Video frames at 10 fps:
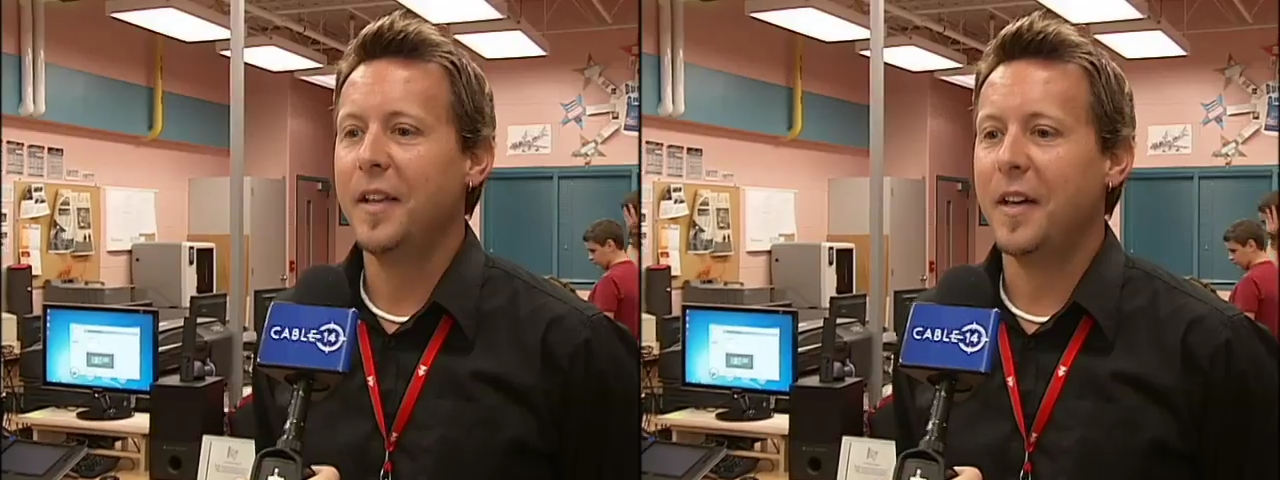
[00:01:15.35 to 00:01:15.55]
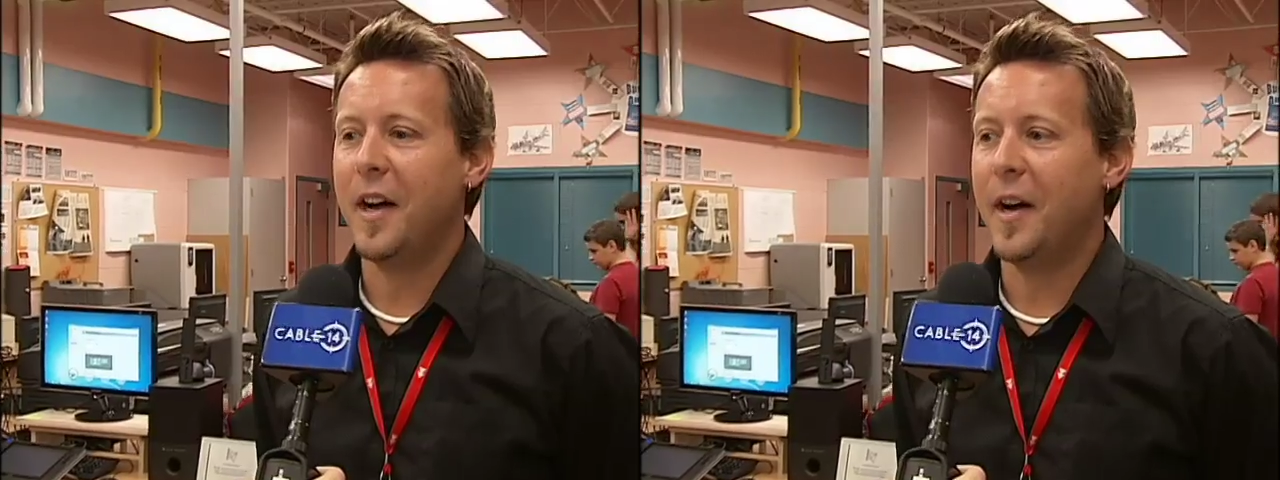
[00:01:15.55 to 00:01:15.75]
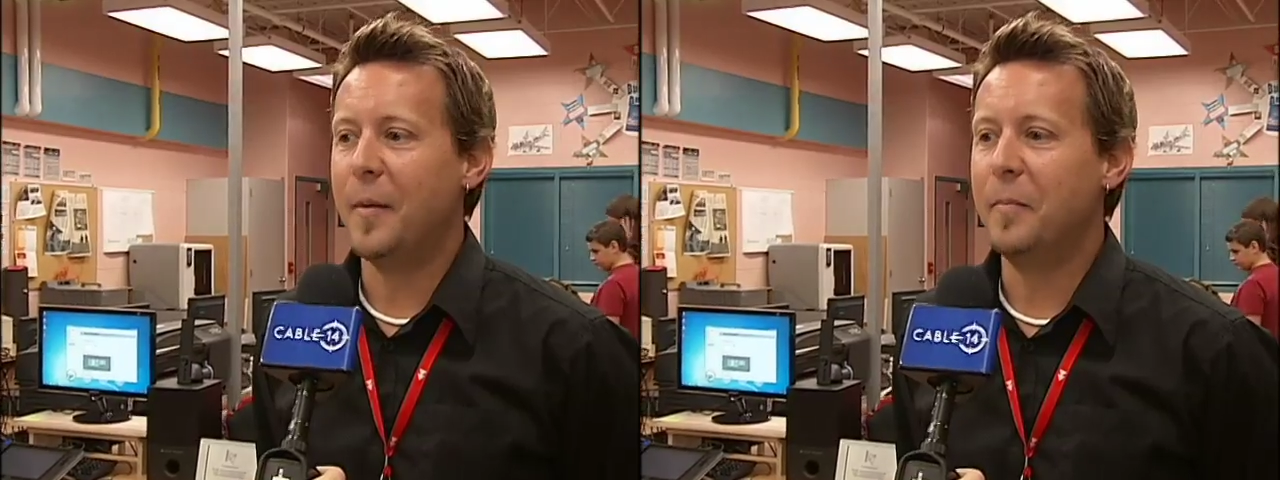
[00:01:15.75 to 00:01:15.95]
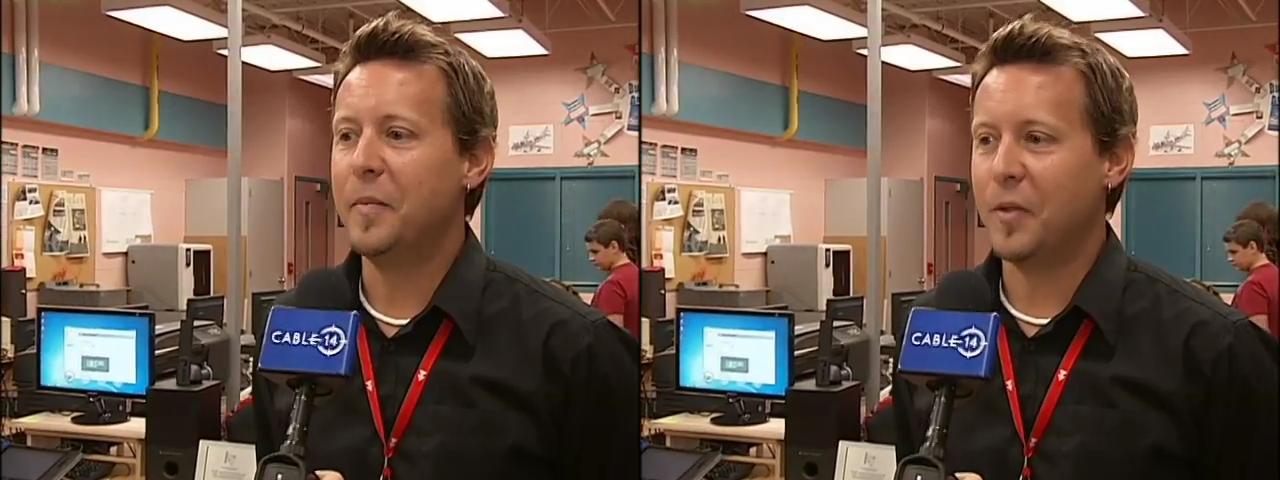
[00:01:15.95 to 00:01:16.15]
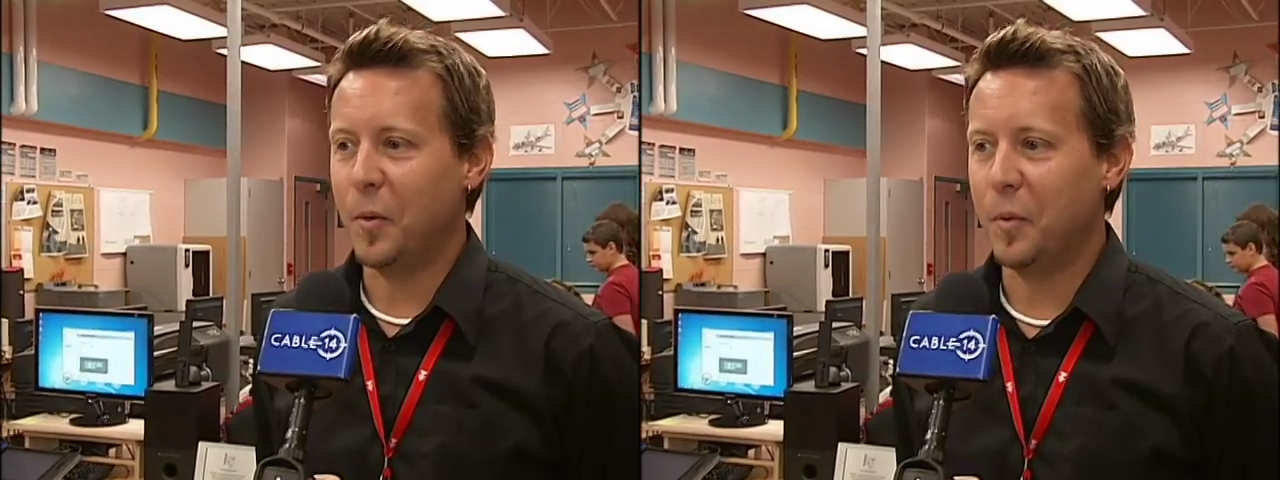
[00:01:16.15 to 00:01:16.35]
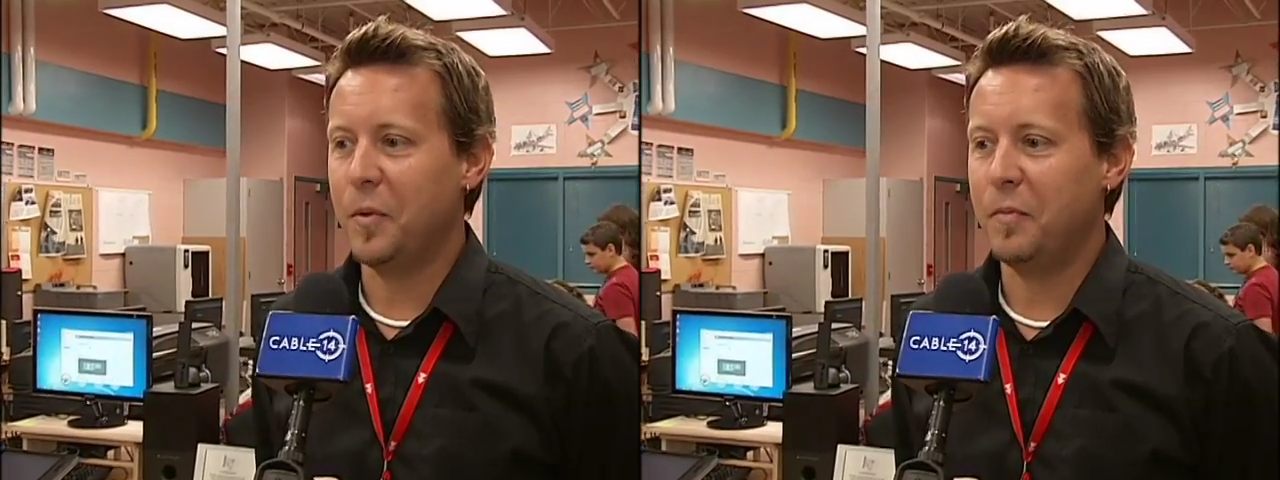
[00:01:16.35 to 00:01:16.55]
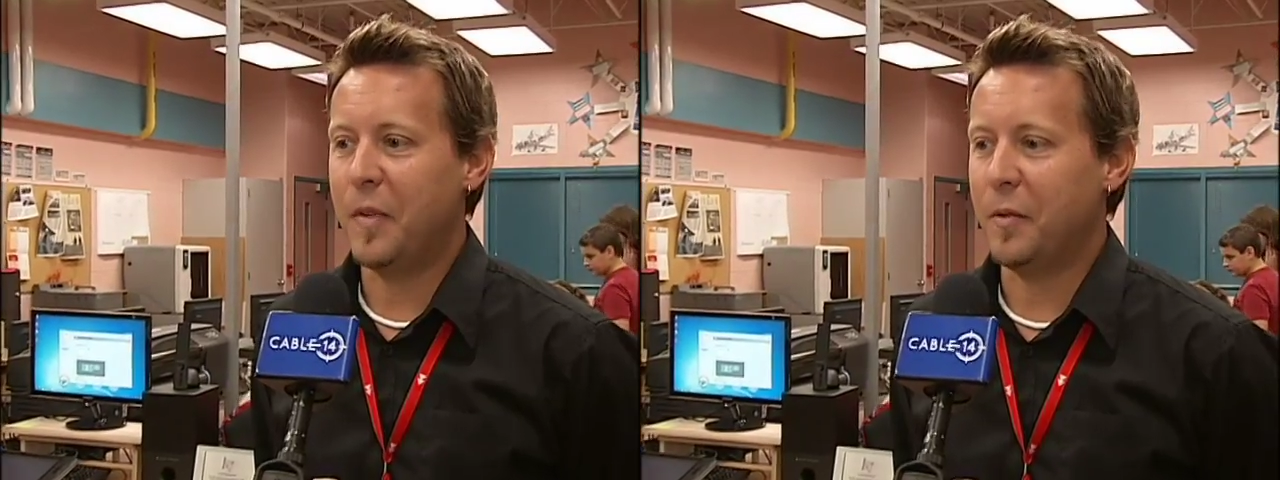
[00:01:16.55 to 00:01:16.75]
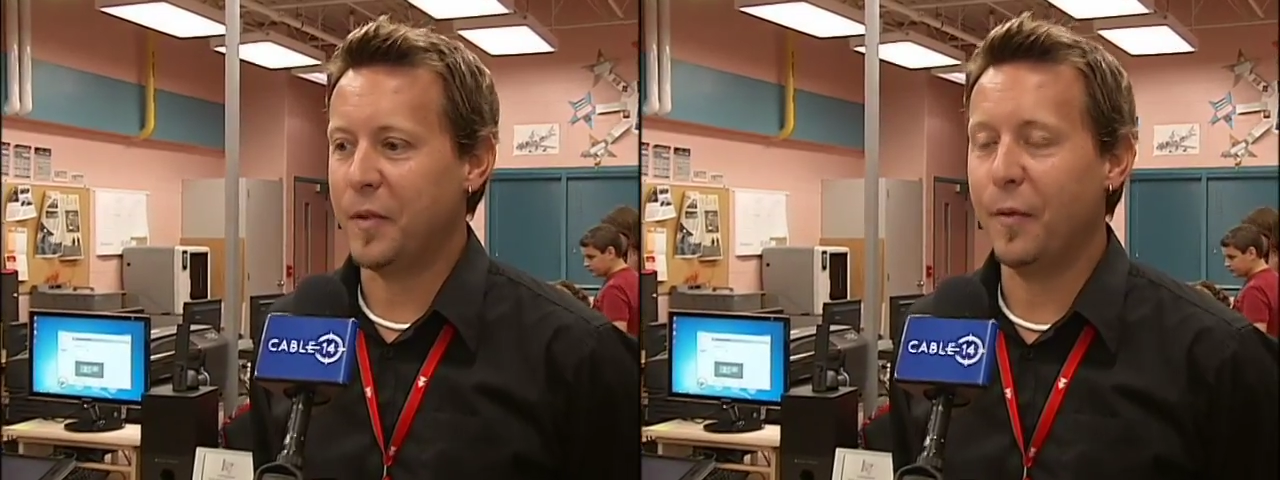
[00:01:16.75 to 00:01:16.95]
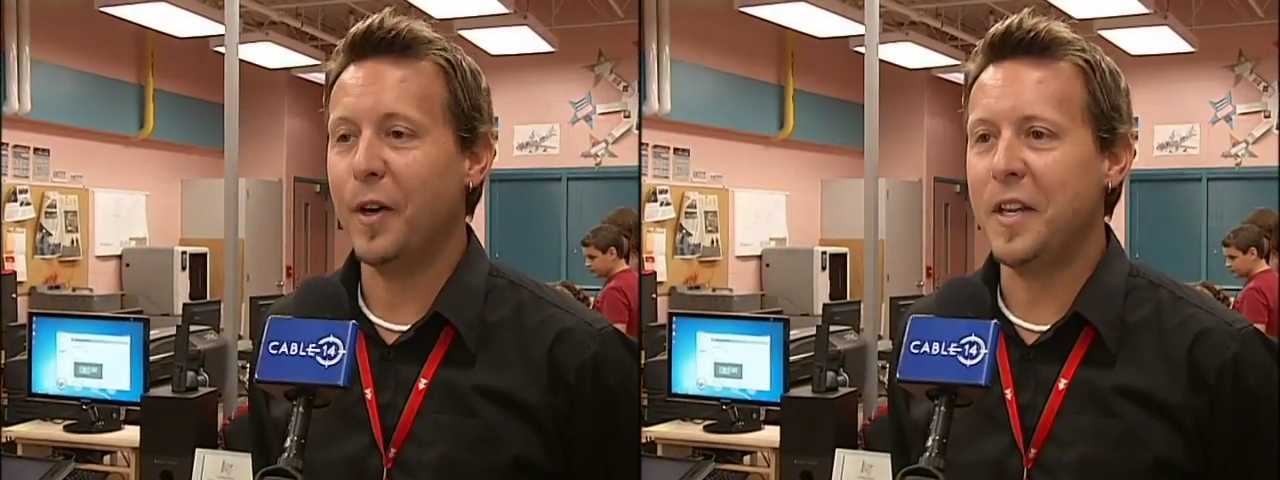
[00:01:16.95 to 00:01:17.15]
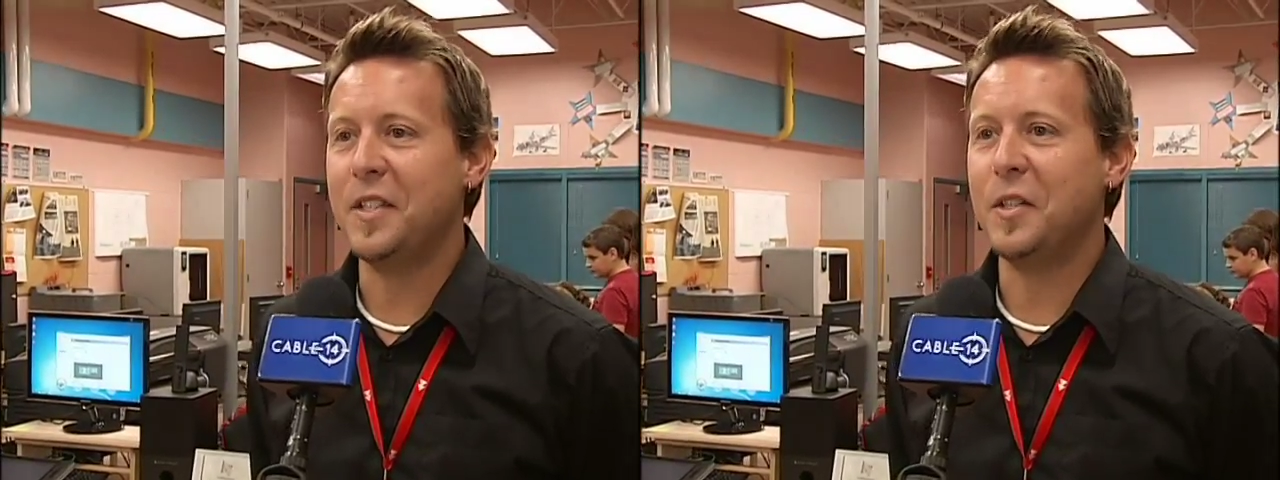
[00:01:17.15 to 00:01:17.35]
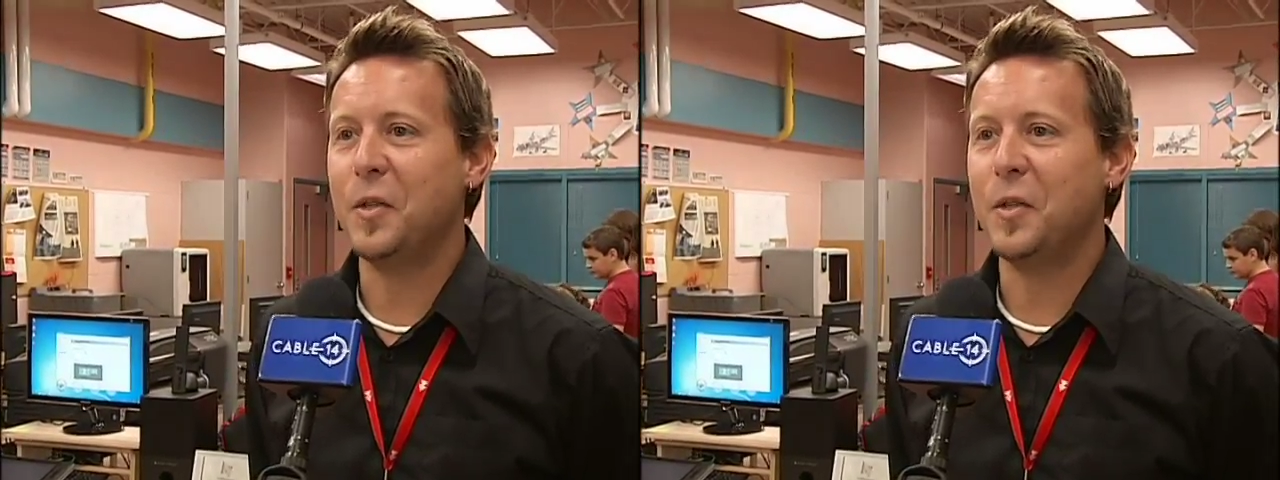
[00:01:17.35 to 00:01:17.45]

Um, so that was a very easy